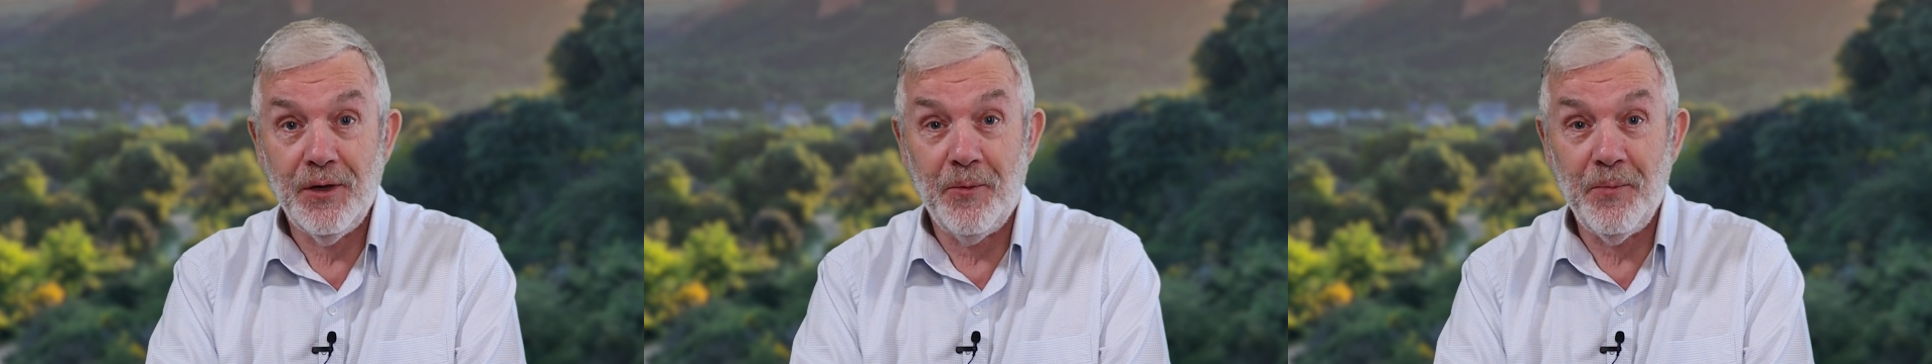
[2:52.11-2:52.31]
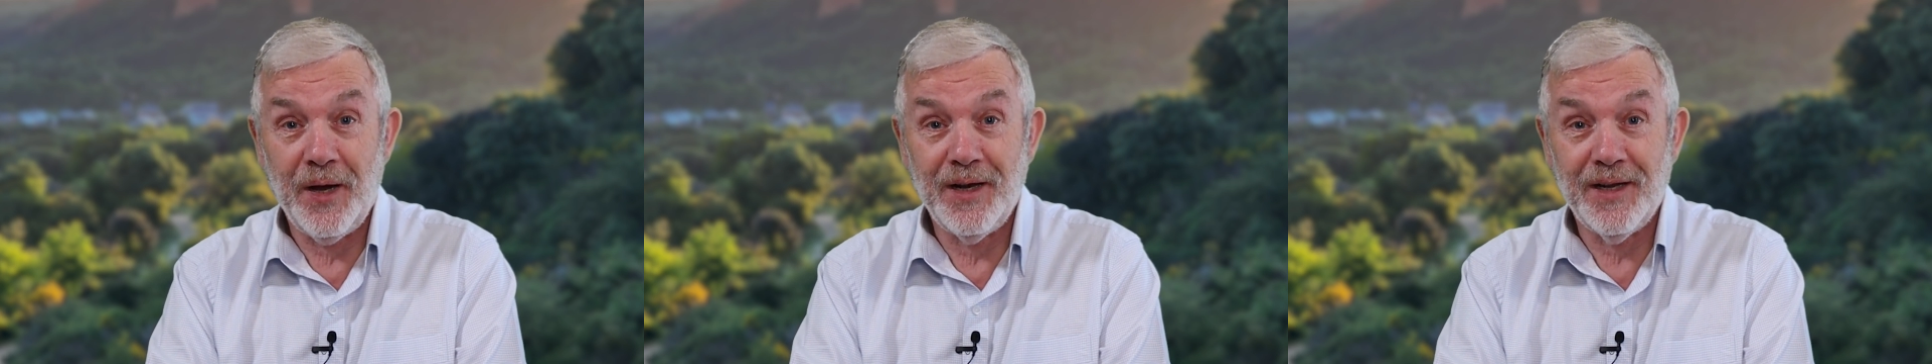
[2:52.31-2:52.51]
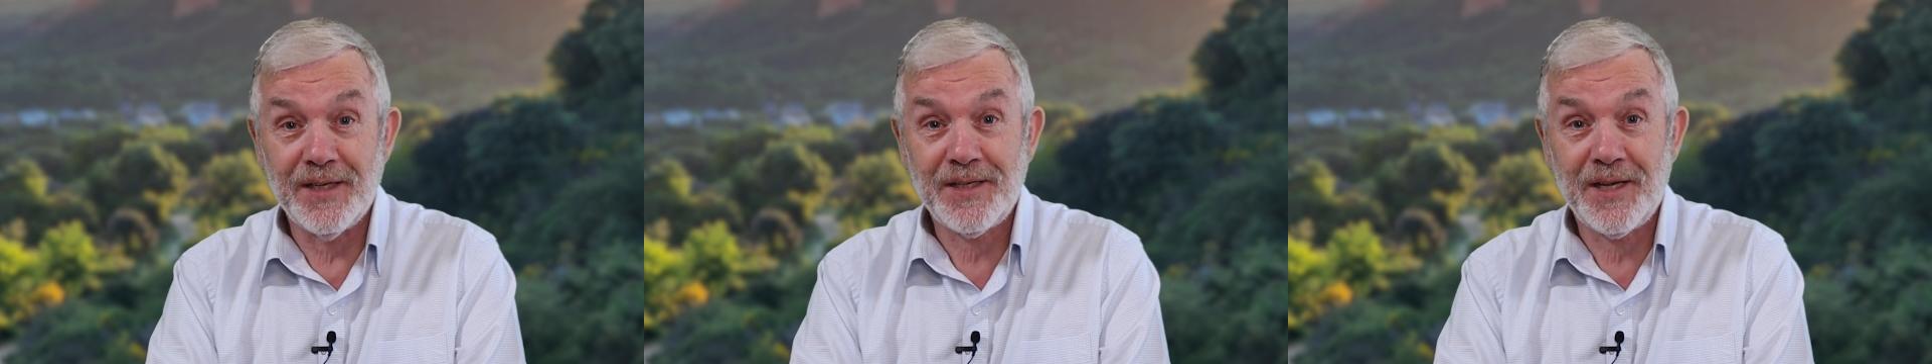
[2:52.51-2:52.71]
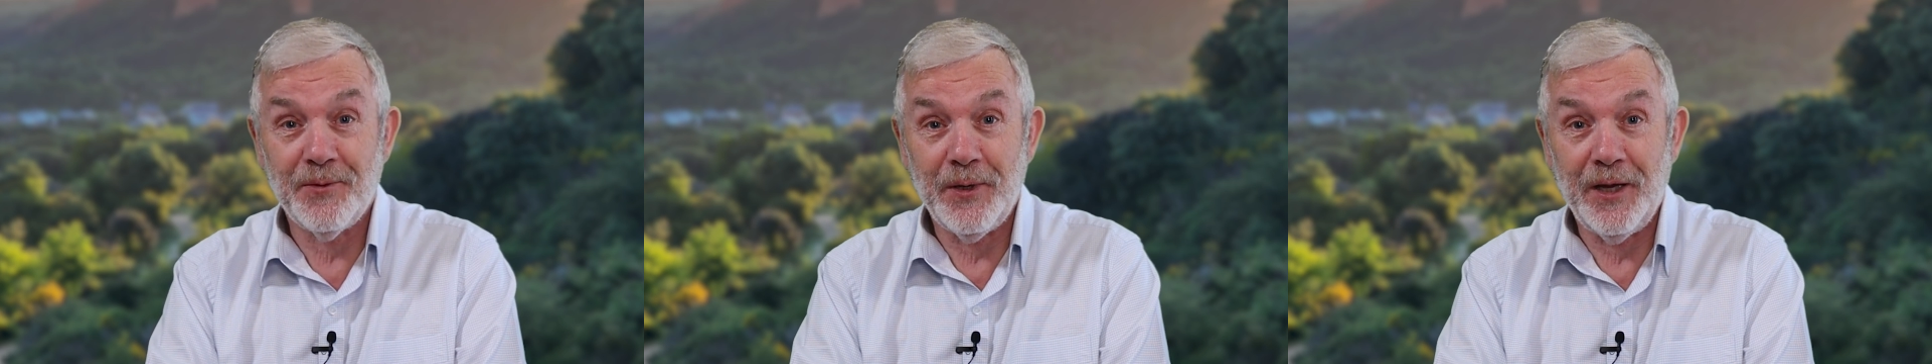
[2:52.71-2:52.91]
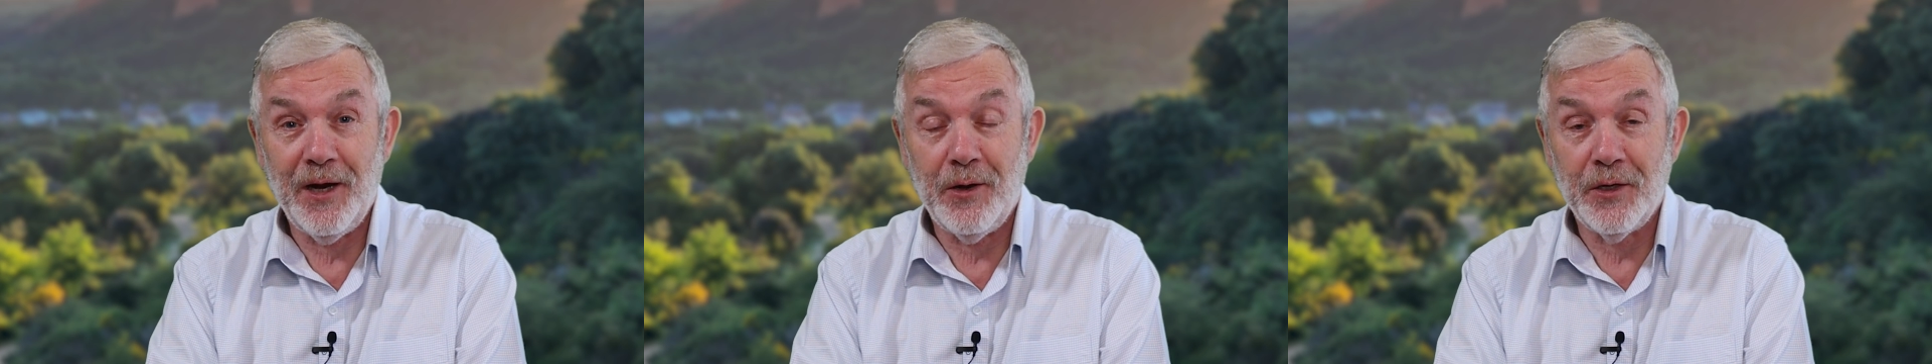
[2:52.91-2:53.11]
on my last
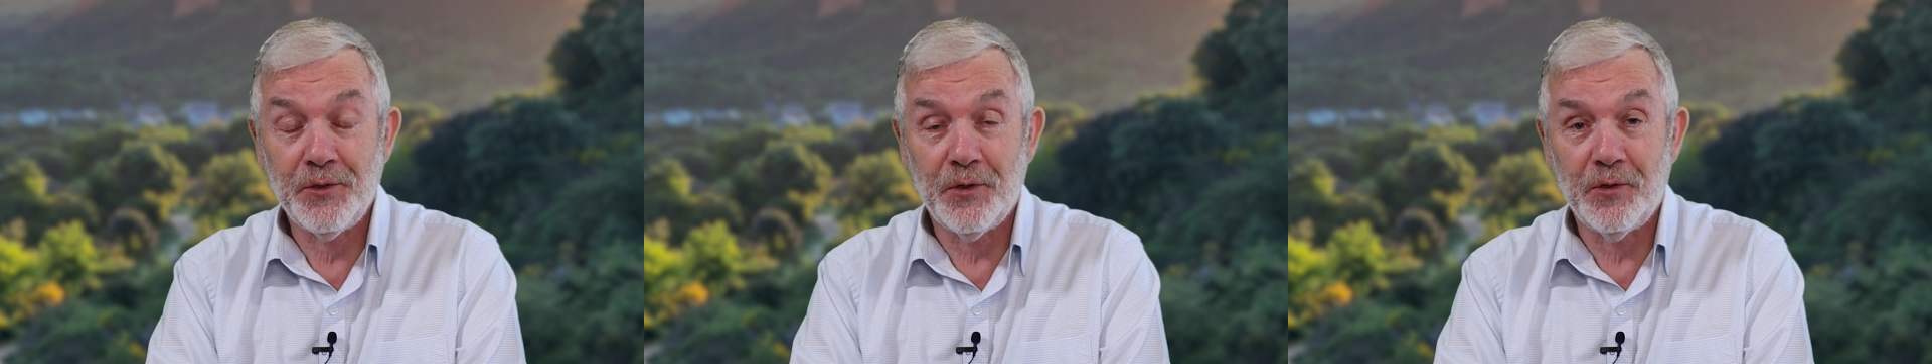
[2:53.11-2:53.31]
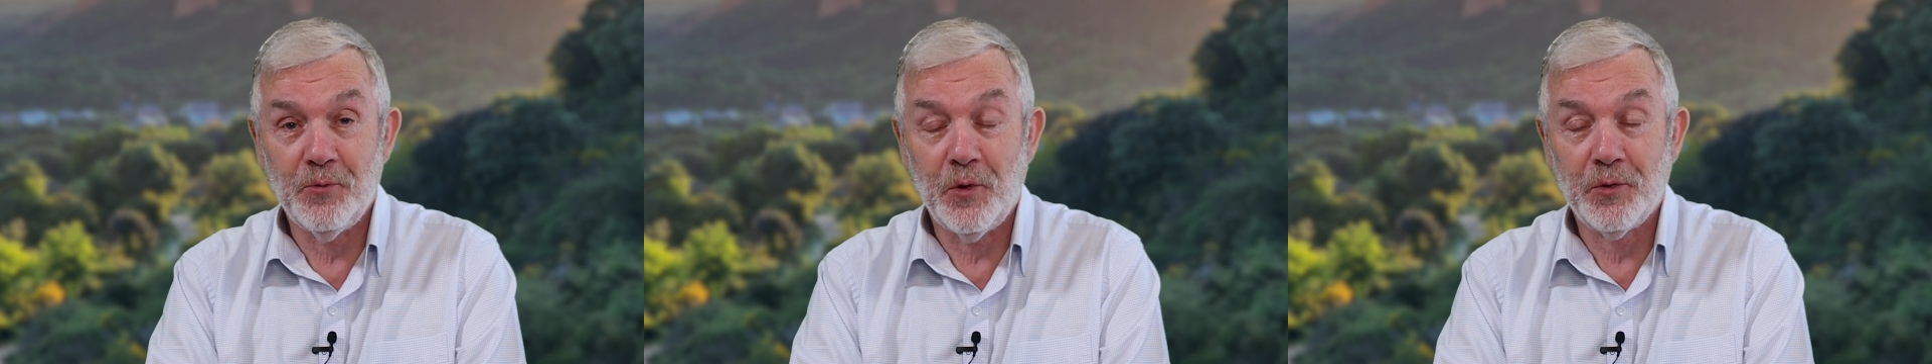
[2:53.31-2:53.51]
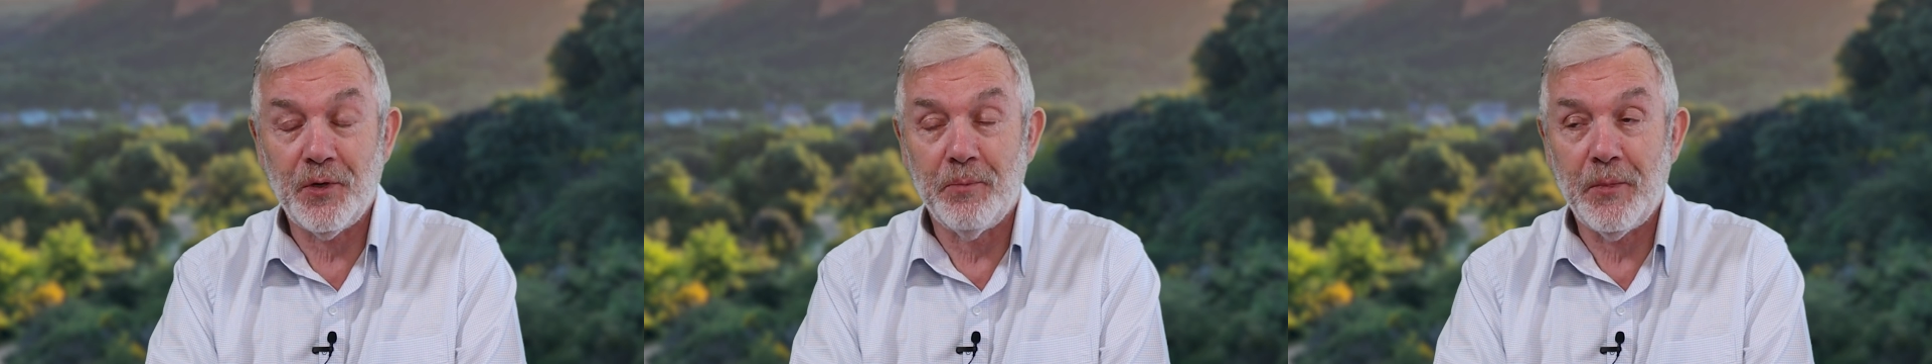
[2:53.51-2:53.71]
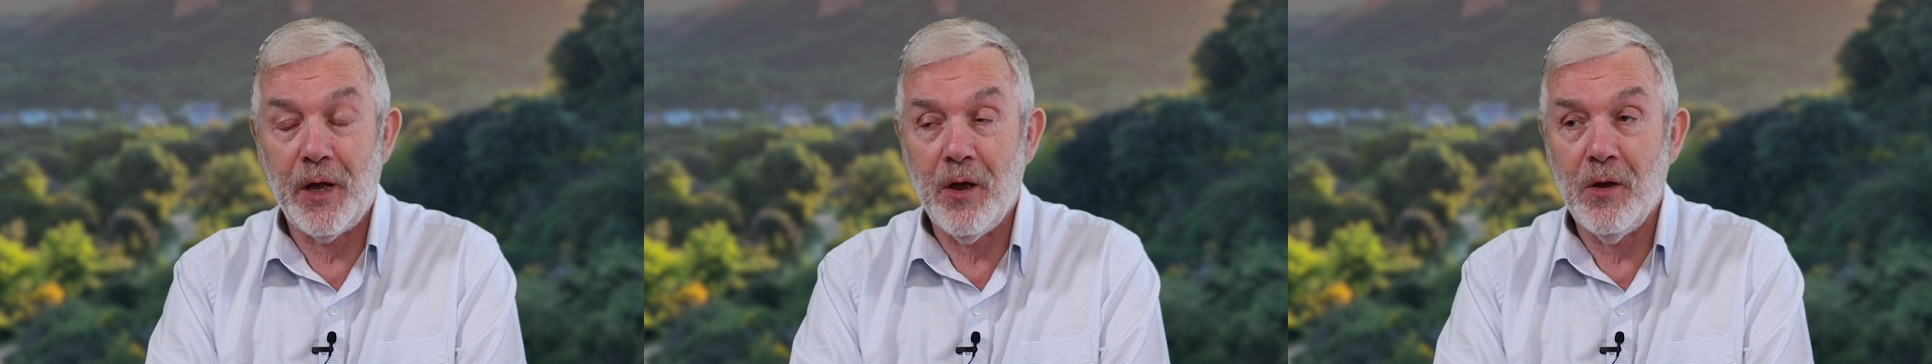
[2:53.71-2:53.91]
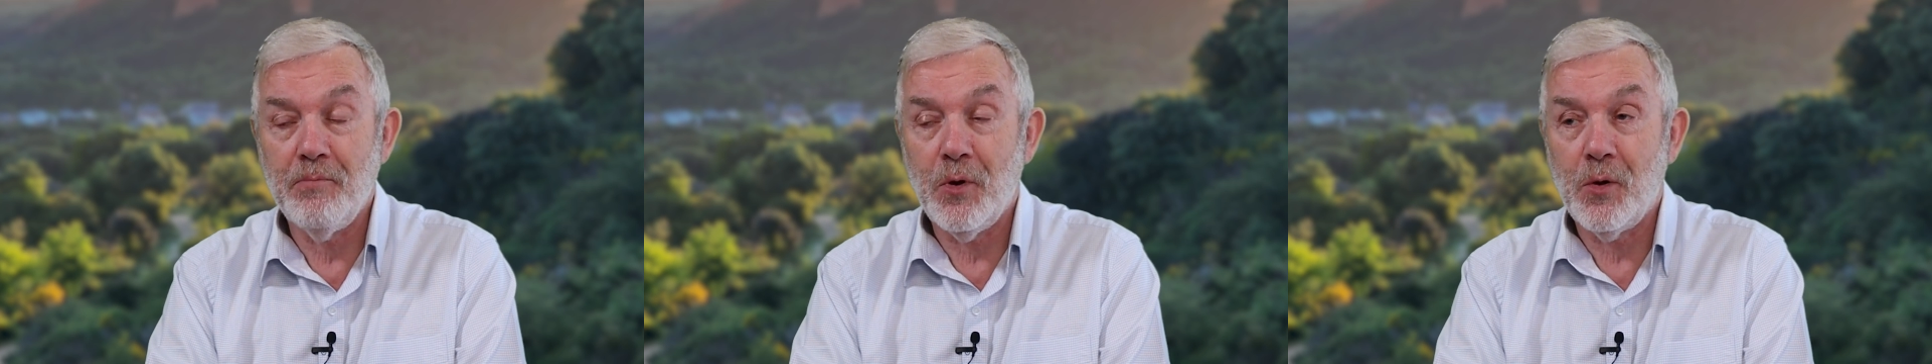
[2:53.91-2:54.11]
Camino. I should have walked on my
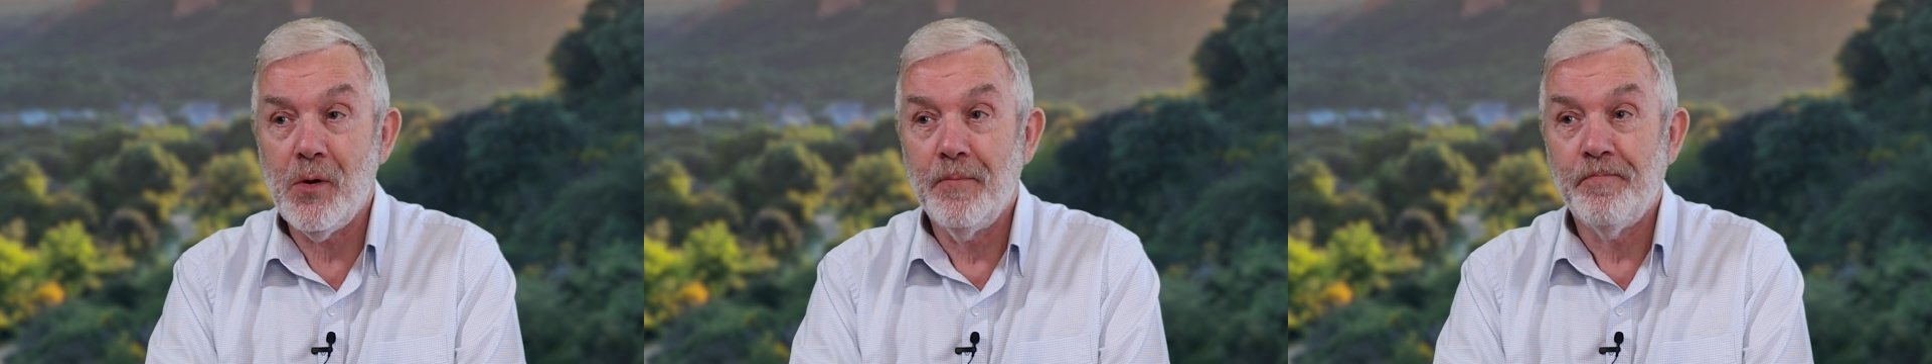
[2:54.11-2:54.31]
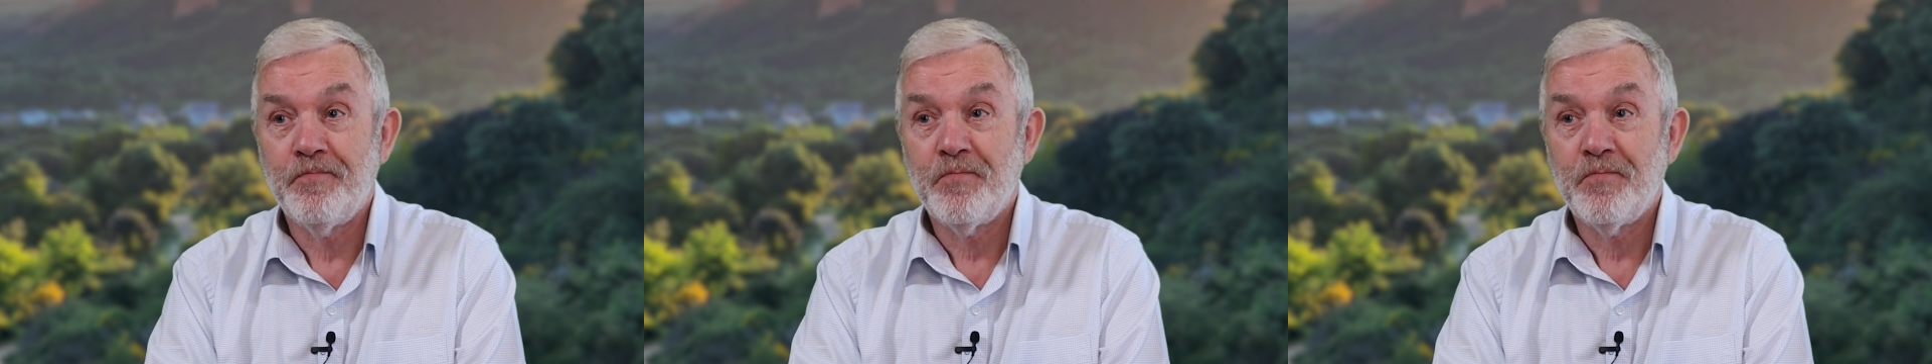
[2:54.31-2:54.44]
own more.